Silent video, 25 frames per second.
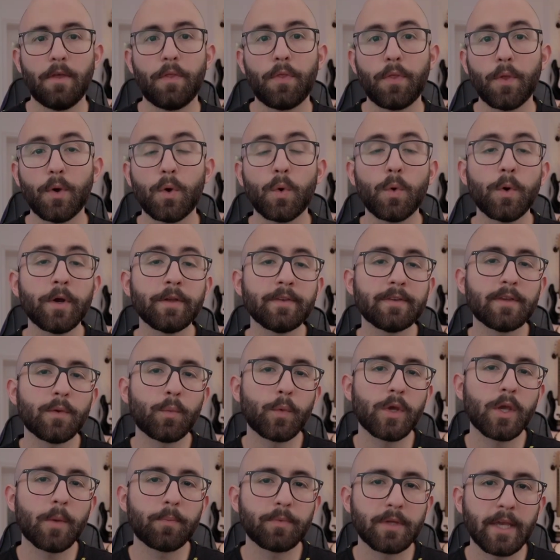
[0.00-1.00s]
The chords that
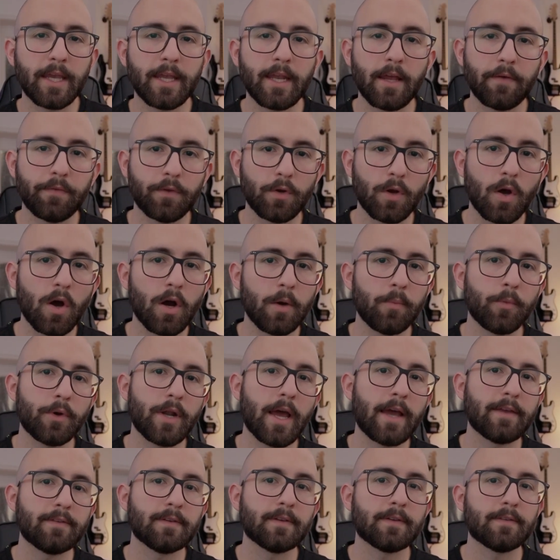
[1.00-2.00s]
we obtain after
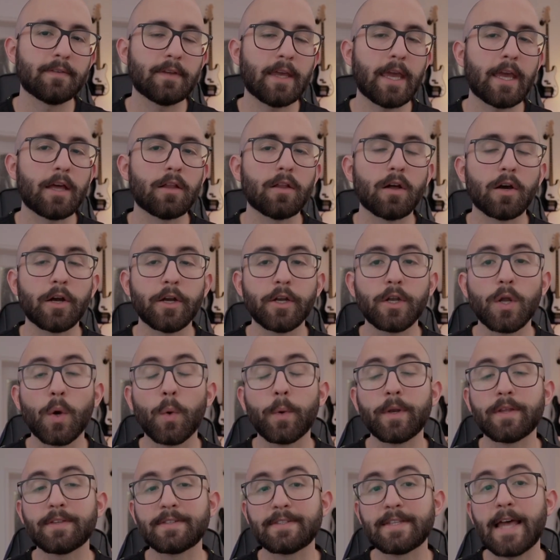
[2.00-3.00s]
harmonizing a scale are
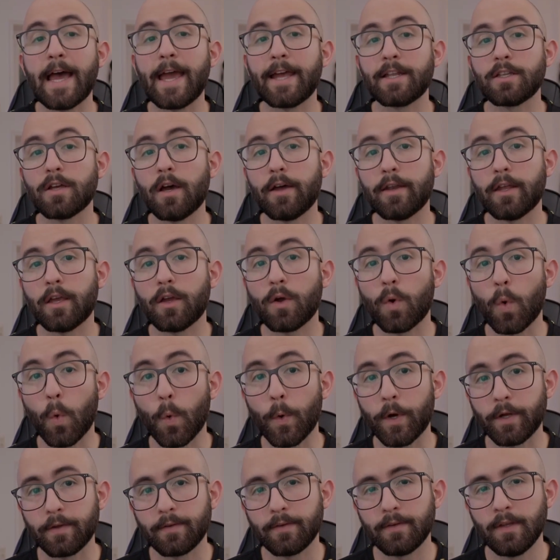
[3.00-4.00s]
known as diatonic
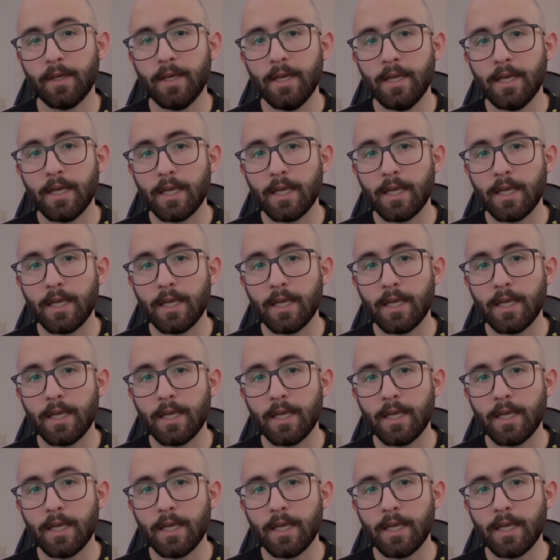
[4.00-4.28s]
chords.